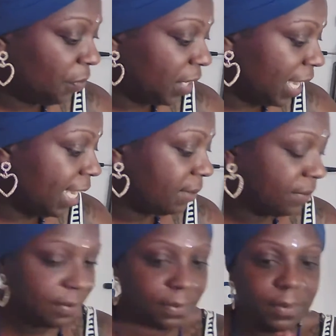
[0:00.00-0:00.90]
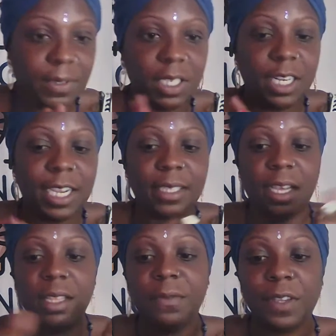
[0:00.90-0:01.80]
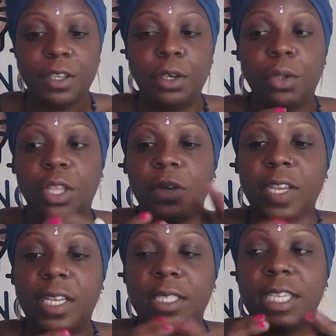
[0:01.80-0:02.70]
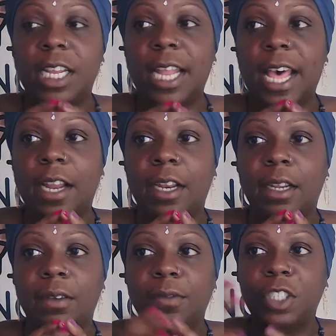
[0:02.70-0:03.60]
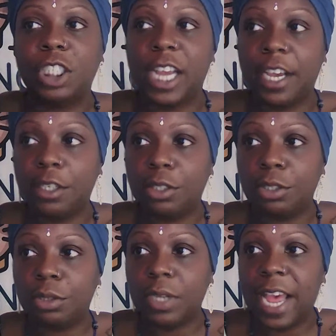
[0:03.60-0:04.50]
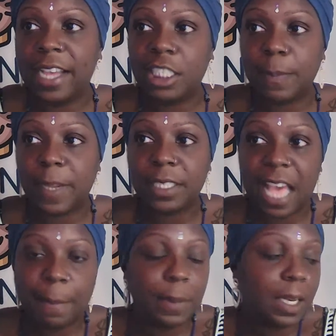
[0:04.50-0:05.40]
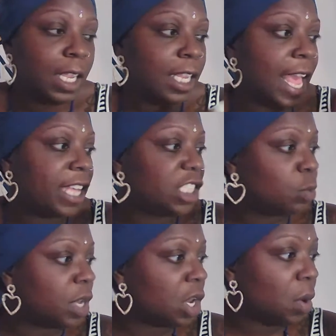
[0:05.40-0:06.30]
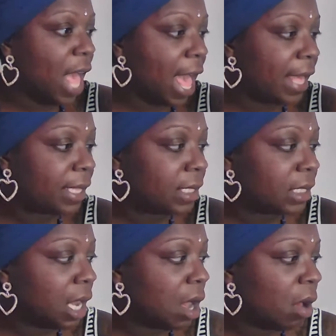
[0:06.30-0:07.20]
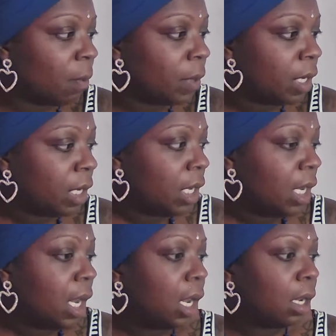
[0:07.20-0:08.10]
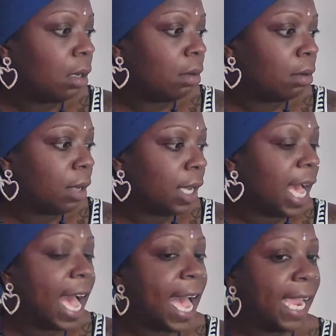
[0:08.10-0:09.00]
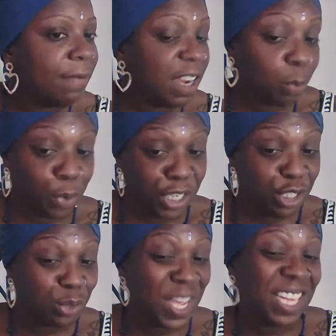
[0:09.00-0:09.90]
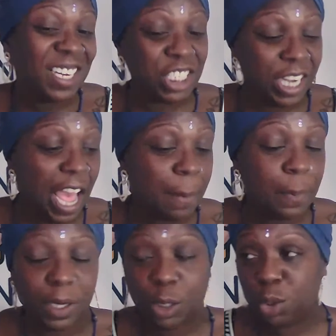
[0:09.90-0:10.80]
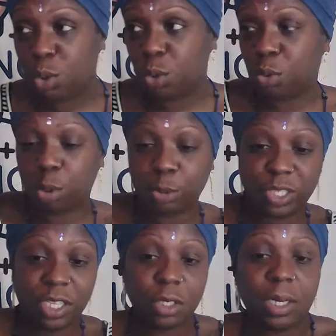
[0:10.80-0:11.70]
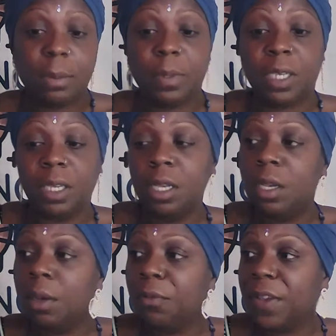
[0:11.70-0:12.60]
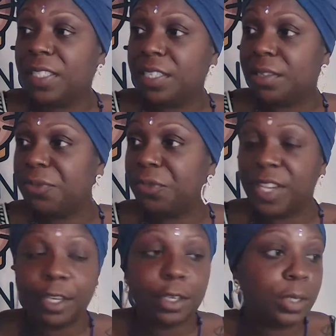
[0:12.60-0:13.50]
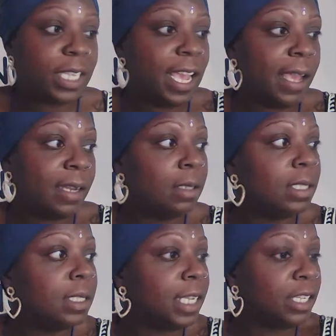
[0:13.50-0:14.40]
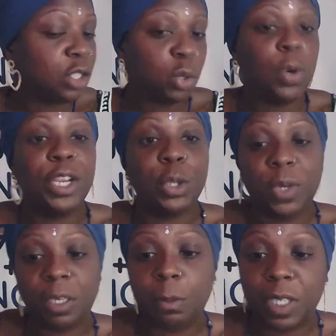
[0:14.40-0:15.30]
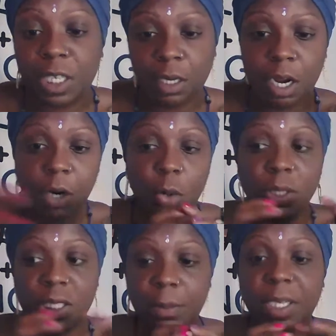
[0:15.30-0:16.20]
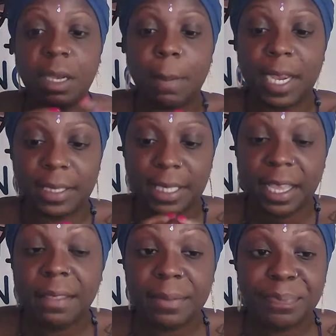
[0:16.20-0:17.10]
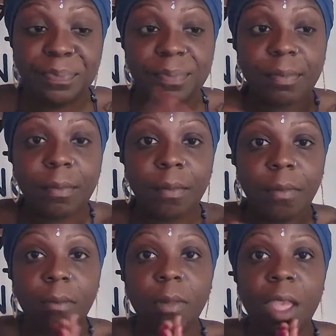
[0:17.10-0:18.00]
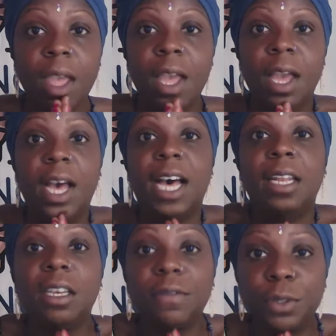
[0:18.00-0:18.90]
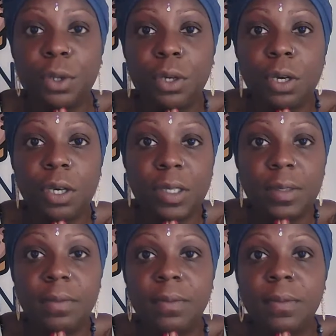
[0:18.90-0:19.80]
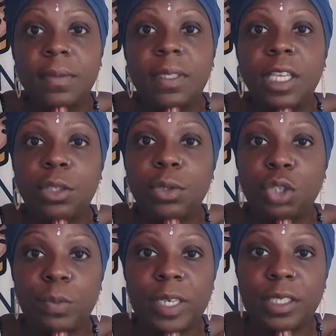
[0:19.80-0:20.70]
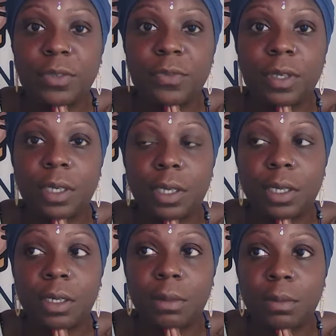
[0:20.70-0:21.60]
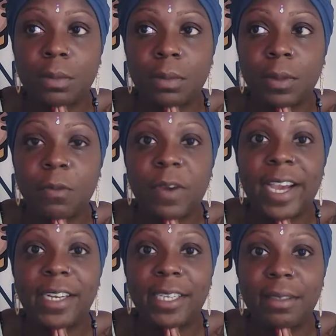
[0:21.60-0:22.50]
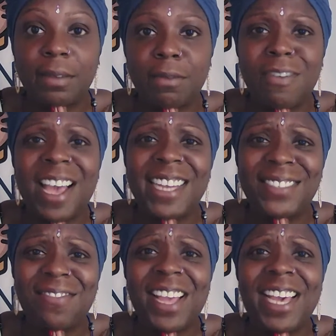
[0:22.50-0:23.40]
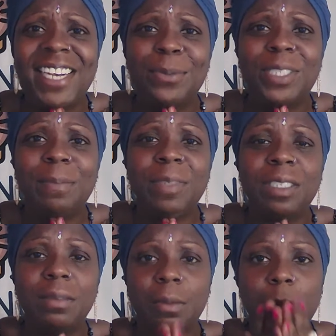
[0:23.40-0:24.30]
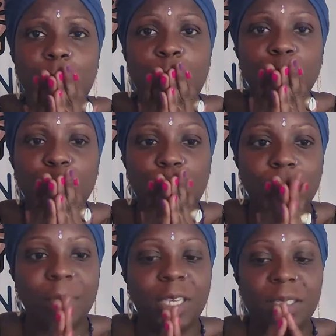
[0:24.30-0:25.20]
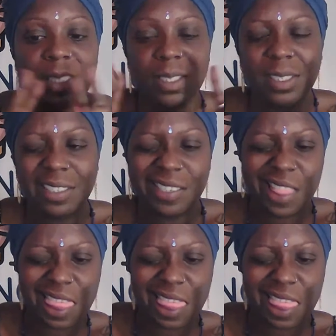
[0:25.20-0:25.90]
Don't forget to look at the other video. There is a lot of shadow aspects happening, as well as high vibrational energy happening. So those things are going to be facing your fears and digging to where you want to be are going to be combined together. I love you all. Thank you so much for riding with me. Peace.